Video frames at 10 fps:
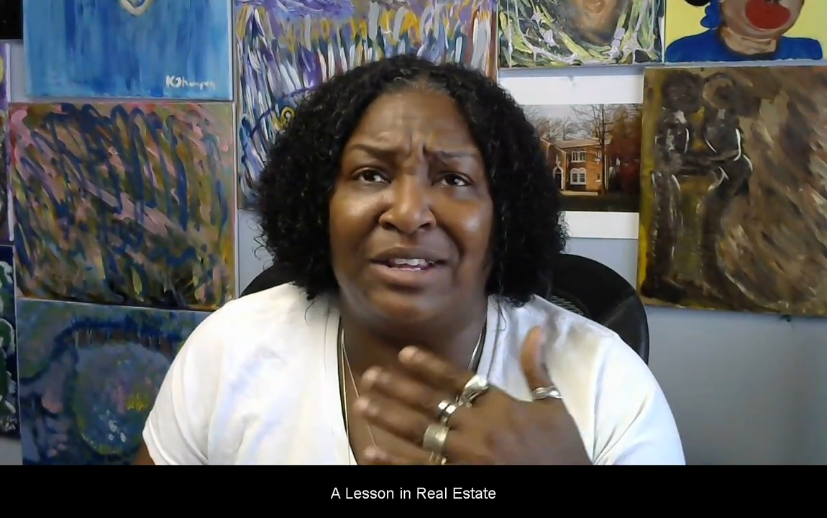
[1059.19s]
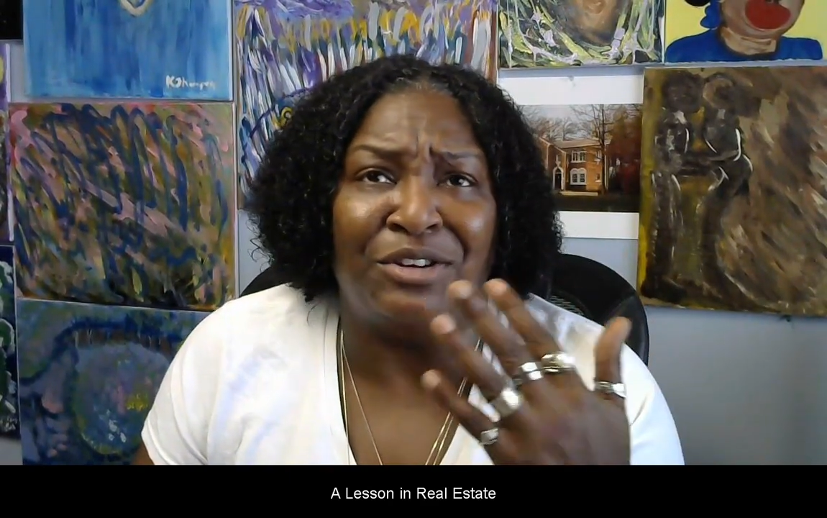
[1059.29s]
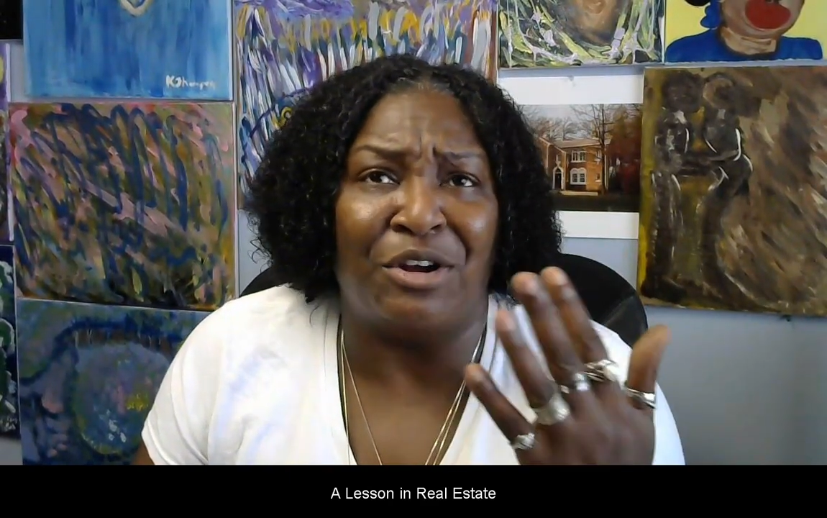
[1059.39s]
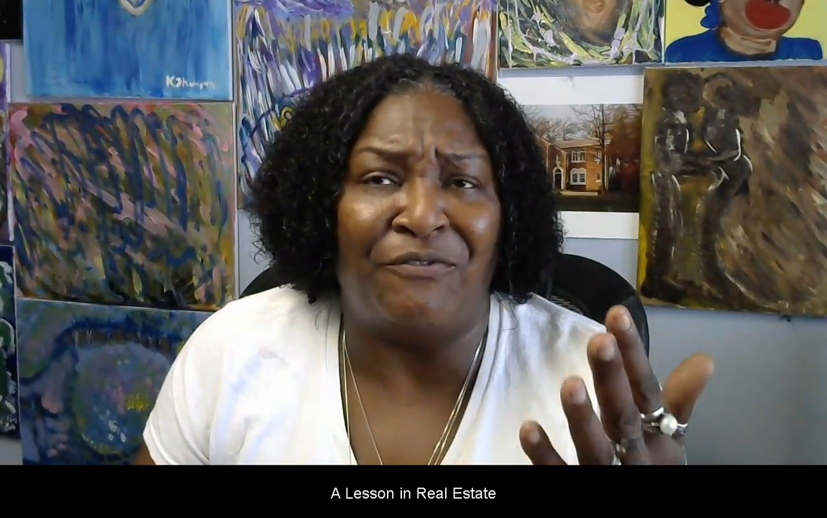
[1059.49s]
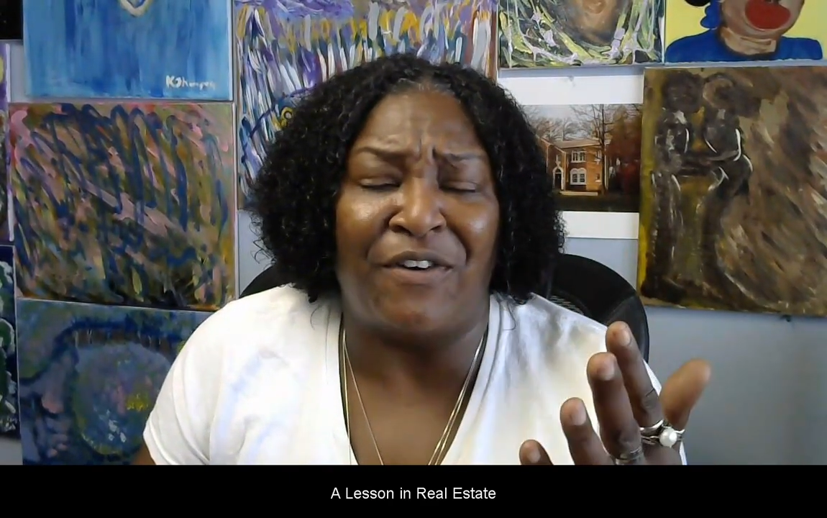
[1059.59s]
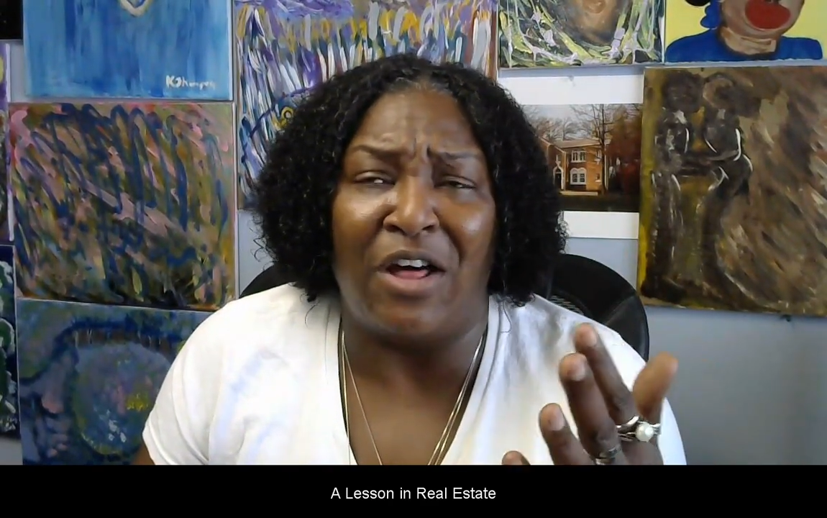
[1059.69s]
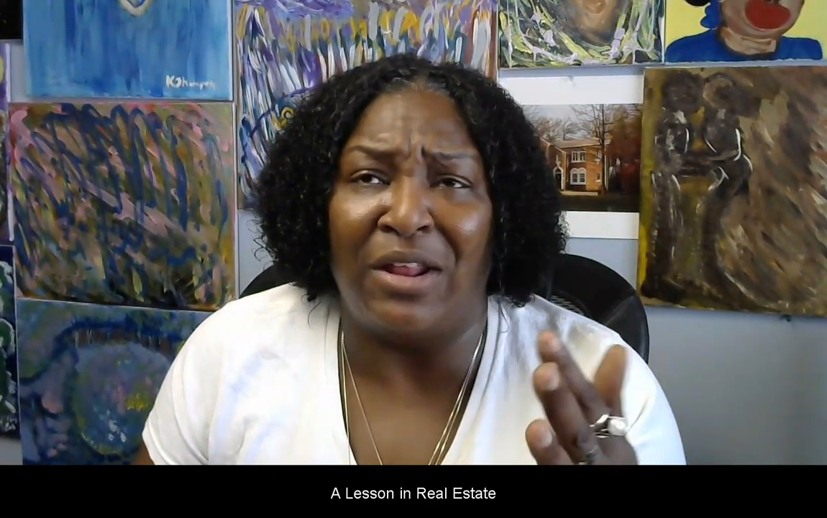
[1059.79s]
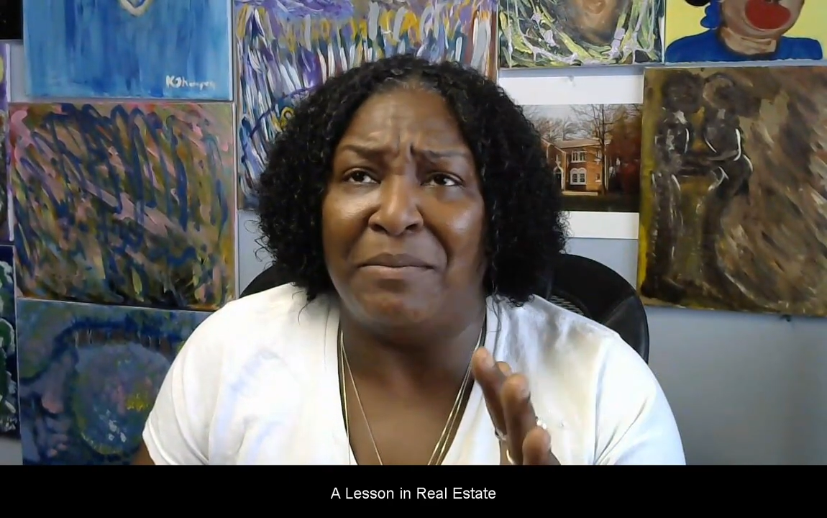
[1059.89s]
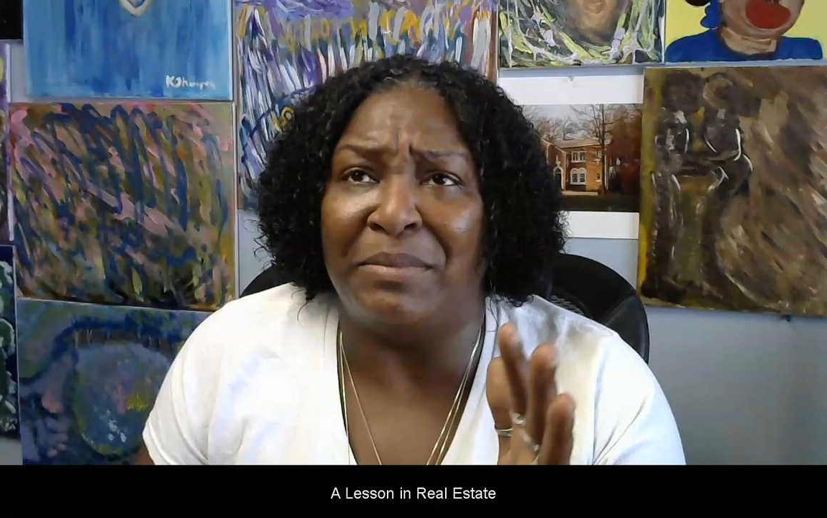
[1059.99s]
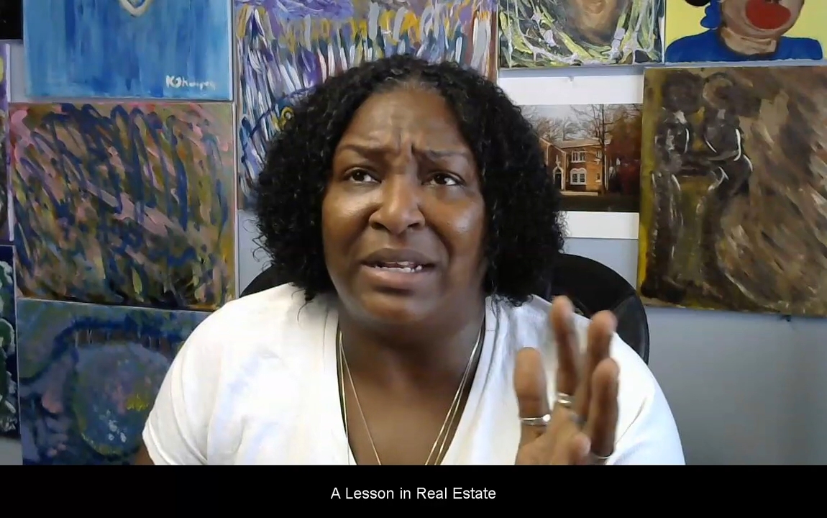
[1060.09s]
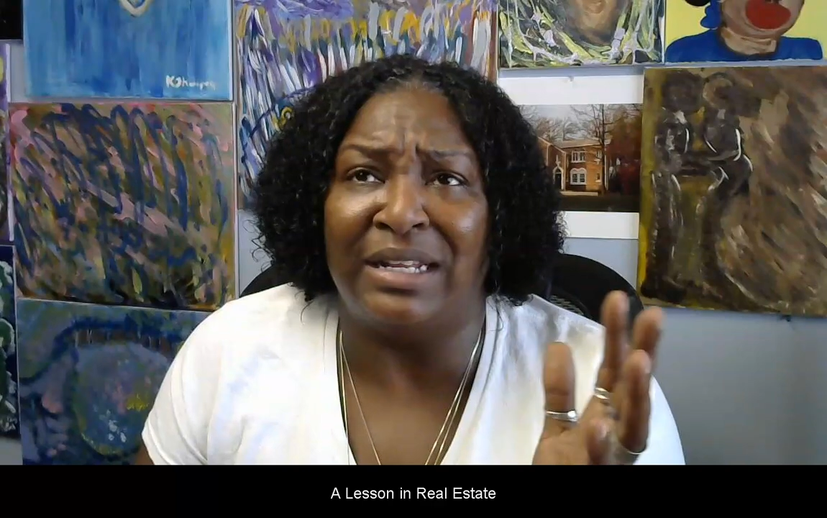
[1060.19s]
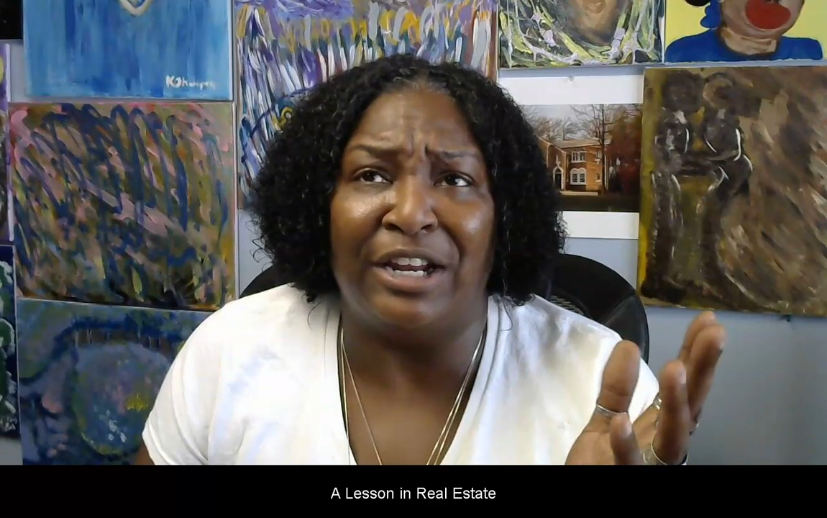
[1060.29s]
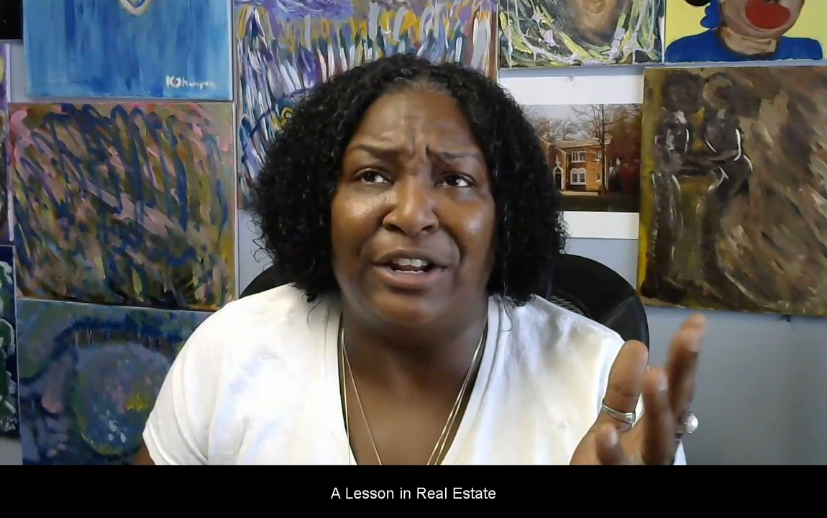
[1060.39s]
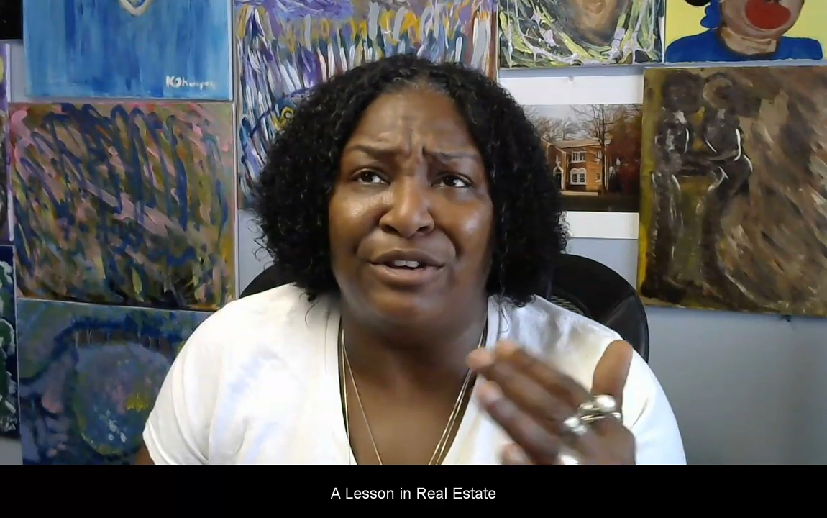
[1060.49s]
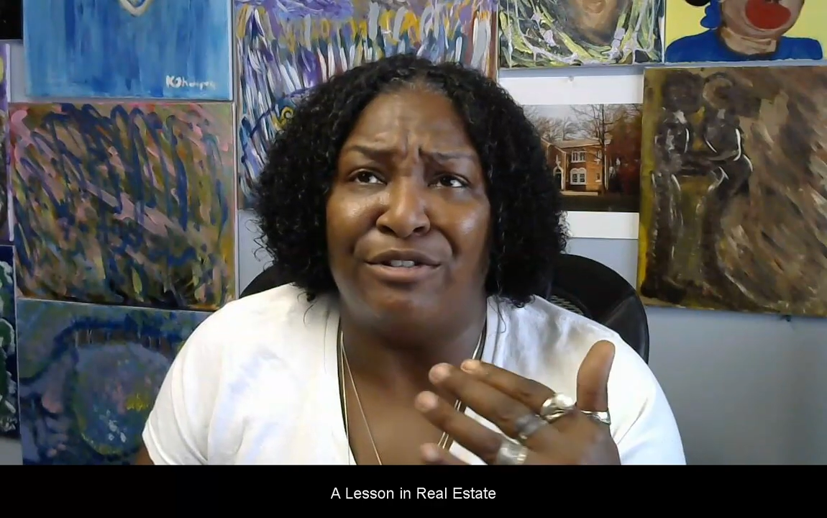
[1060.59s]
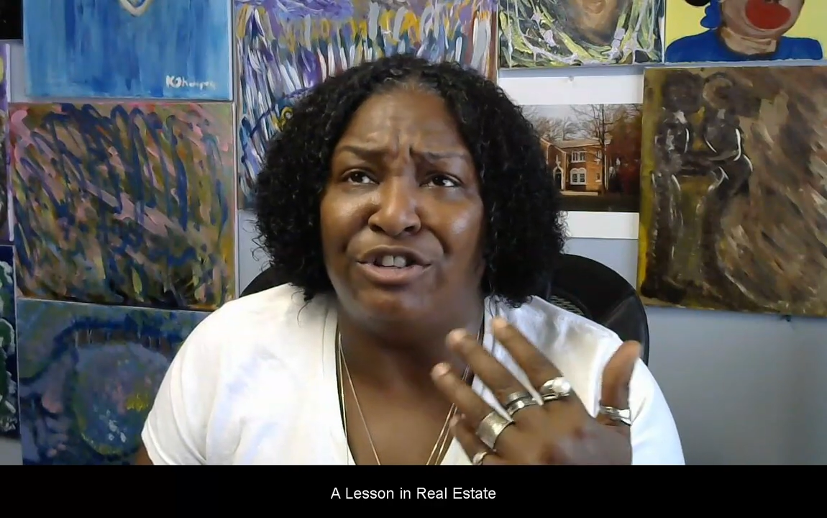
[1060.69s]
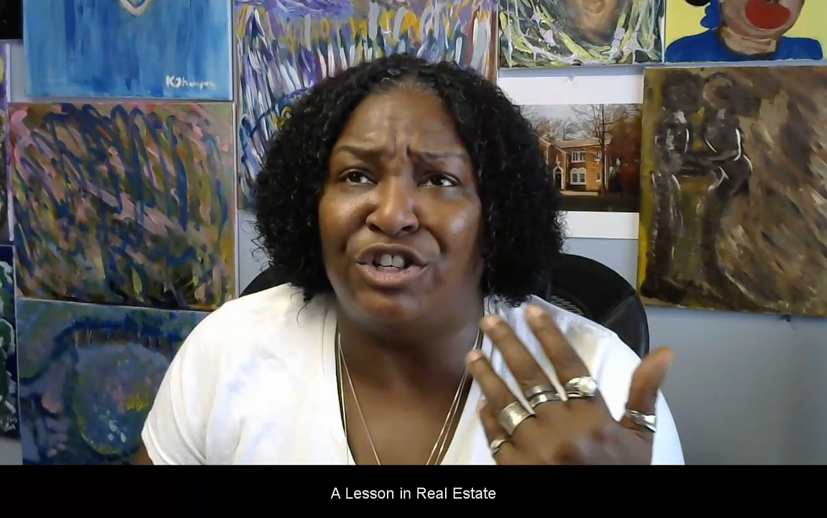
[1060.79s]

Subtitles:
millennial,